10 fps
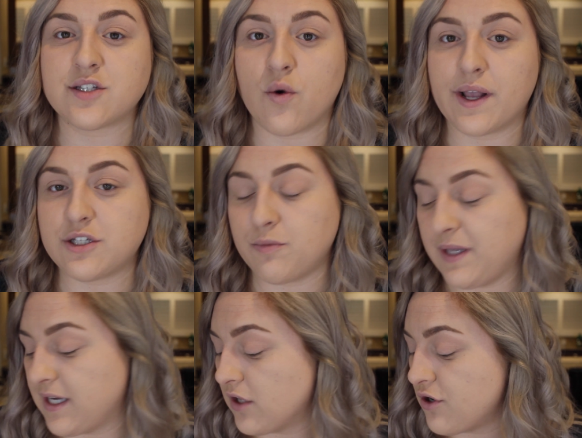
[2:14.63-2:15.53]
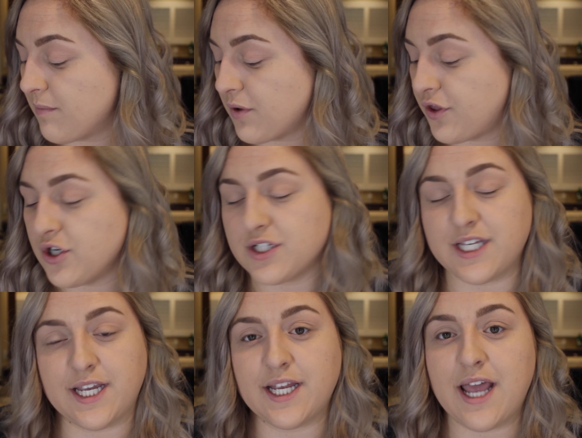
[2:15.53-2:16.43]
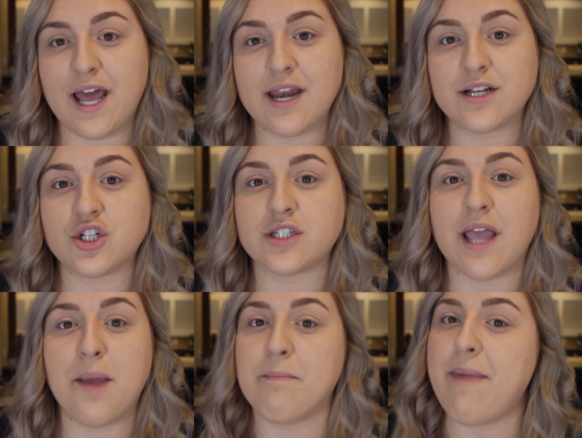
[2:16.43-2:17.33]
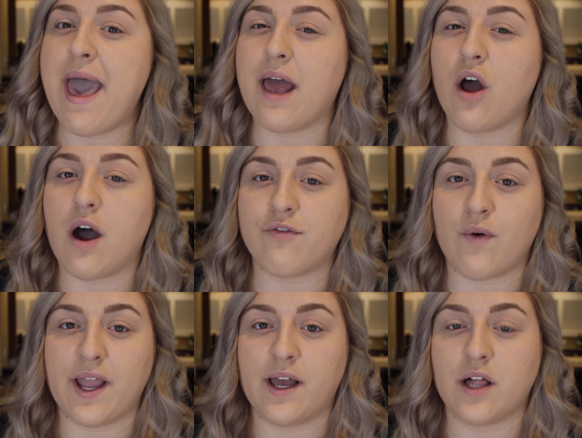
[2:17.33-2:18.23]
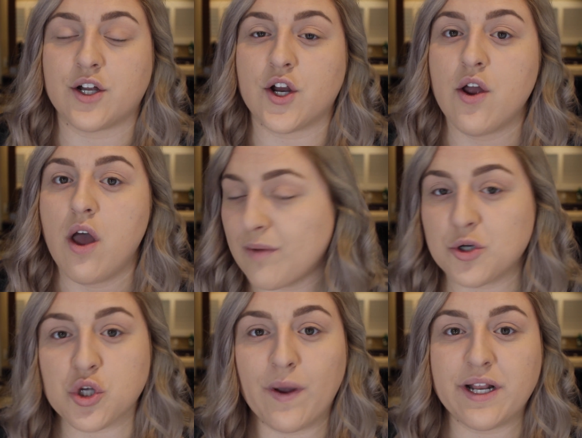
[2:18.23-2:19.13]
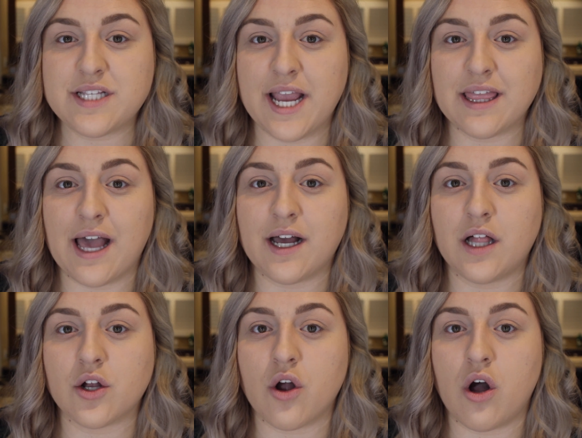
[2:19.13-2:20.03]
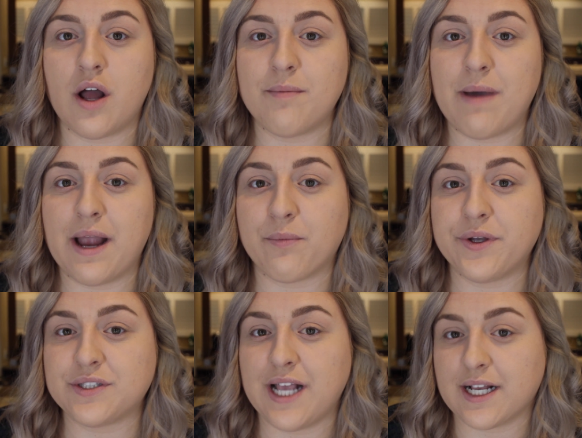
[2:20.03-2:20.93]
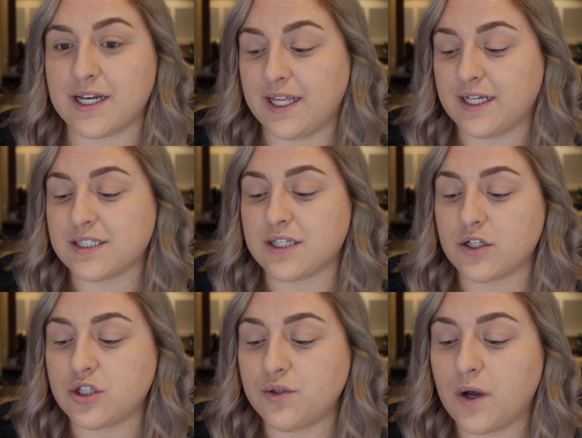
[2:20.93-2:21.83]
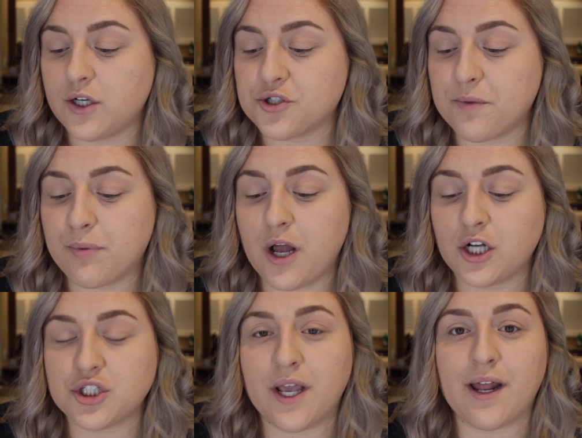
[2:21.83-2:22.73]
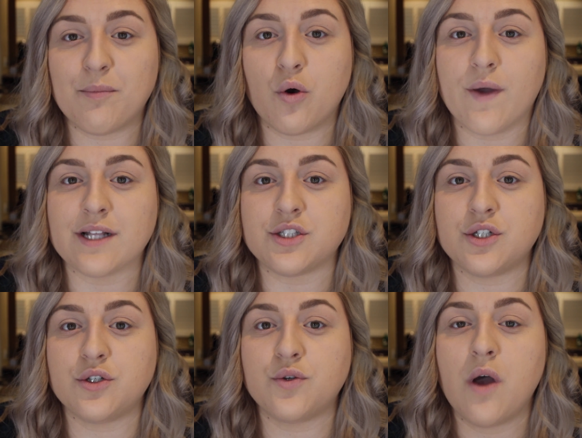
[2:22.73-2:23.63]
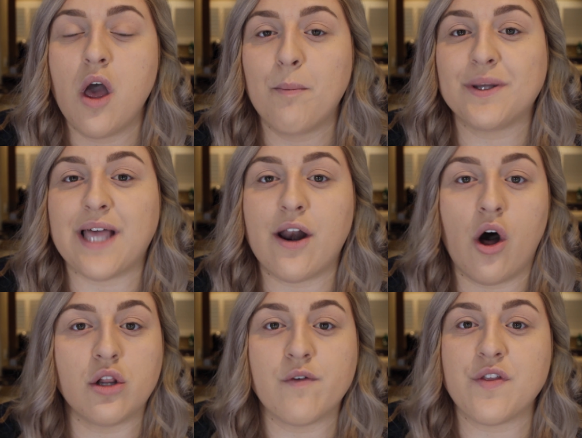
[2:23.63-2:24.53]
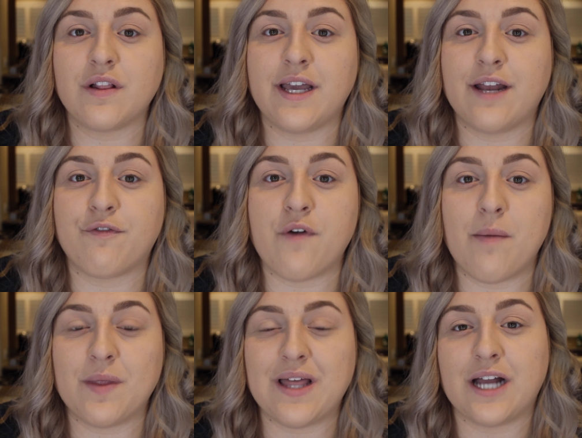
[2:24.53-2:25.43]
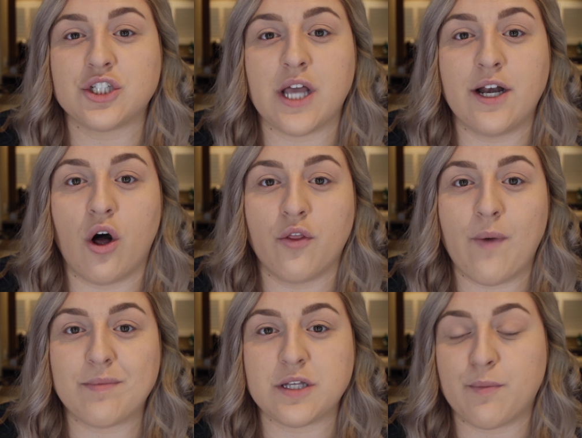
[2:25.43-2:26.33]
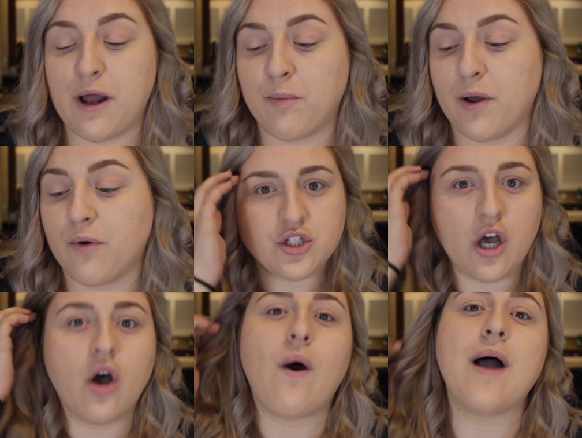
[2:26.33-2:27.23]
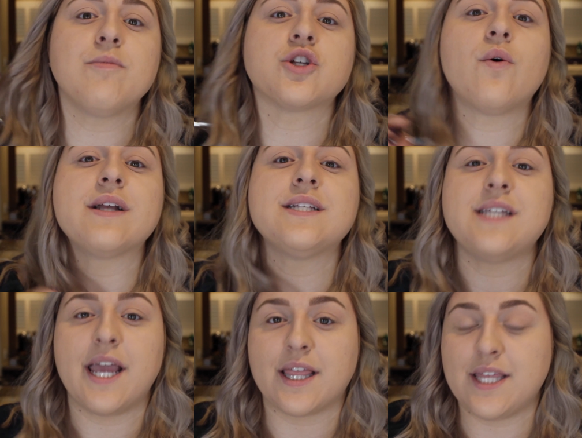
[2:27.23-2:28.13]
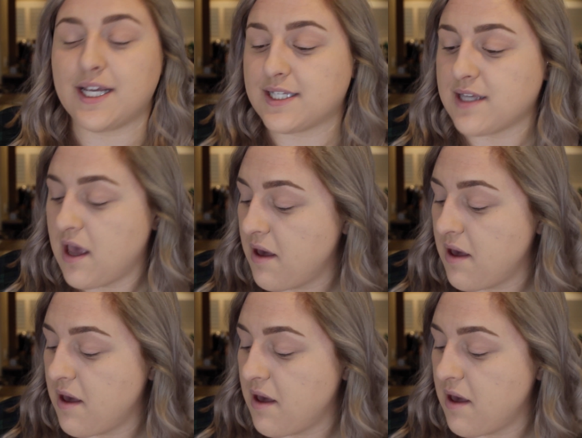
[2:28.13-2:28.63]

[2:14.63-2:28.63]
is going to be color number 13 and it is just a matte off-white color. So I'm just going to take that color on my Real Techniques 200 brush and I'm going to put that all over the lid from the lash line all the way up to the brow bone. So I'm just going to take this